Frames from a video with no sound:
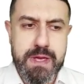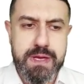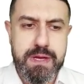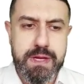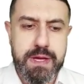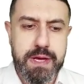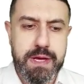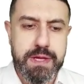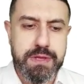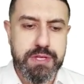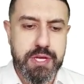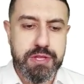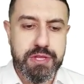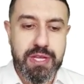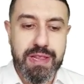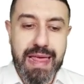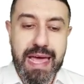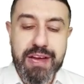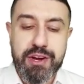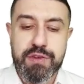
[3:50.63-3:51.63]

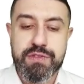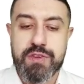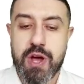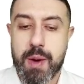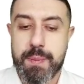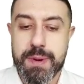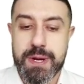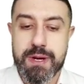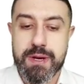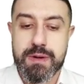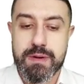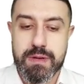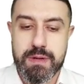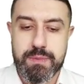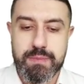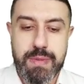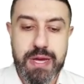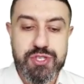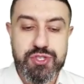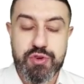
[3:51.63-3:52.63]
the lack of common
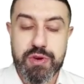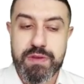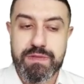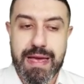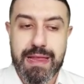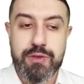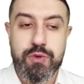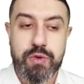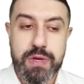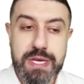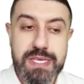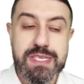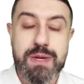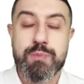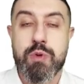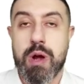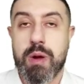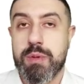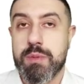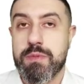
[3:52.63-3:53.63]
measuring value is a
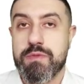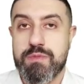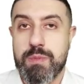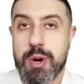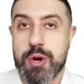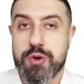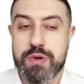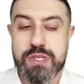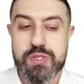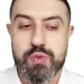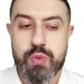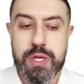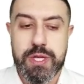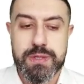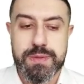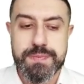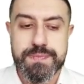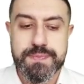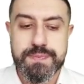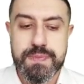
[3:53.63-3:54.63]
problem of barter as
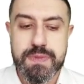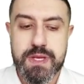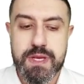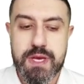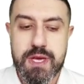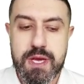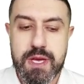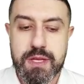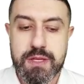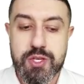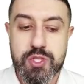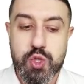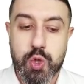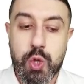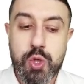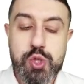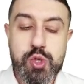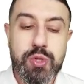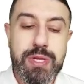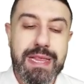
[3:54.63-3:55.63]
well. There's
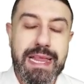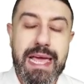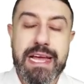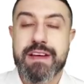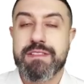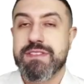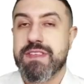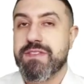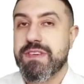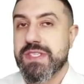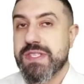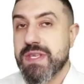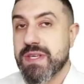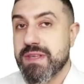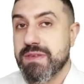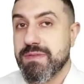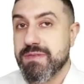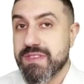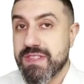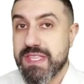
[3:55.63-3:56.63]
also the lack of
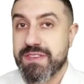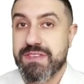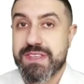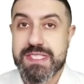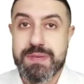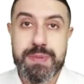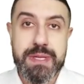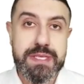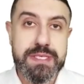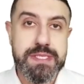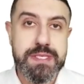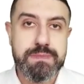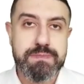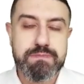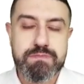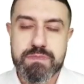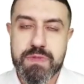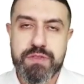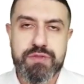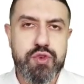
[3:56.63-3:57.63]
divisibility.
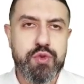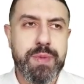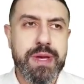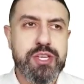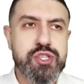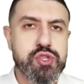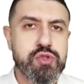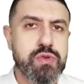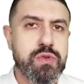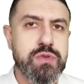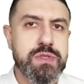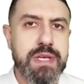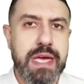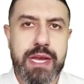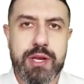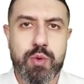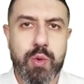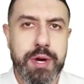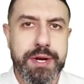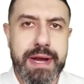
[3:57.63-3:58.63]
If you make shoes
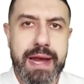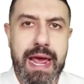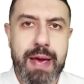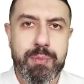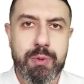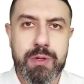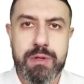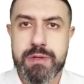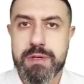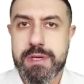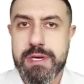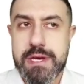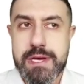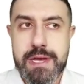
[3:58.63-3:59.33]
and you want an apple,